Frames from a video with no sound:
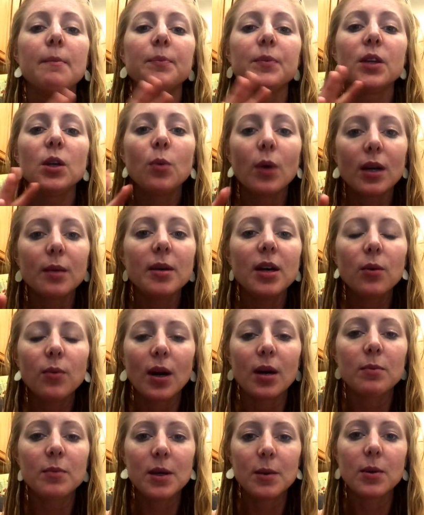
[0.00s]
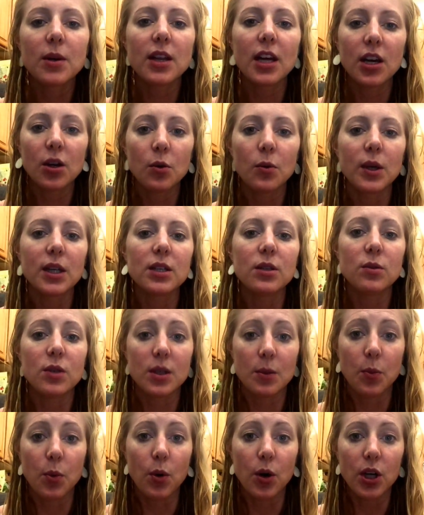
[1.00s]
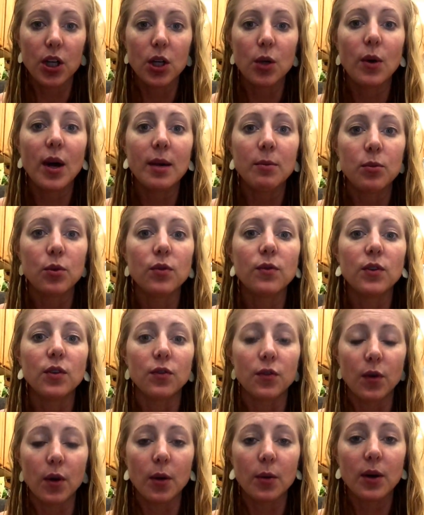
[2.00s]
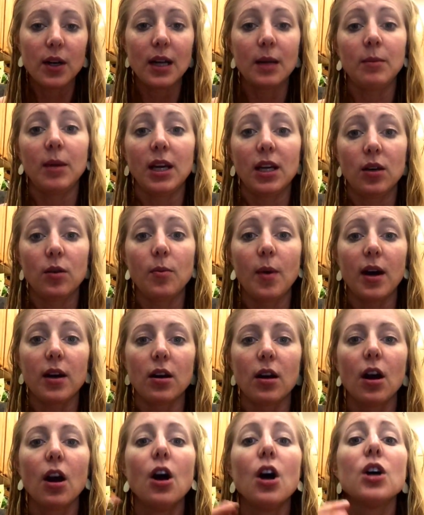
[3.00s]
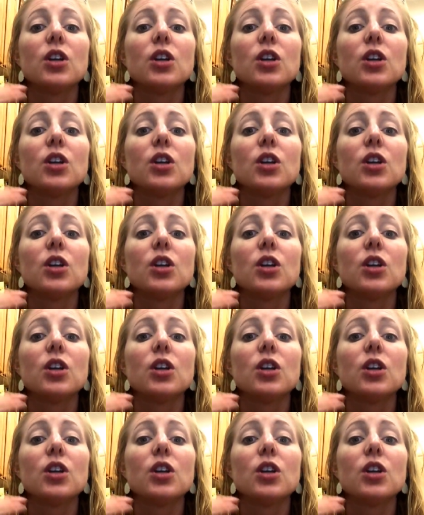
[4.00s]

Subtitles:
You want to be around people that are going to support you and move you forward and make you better.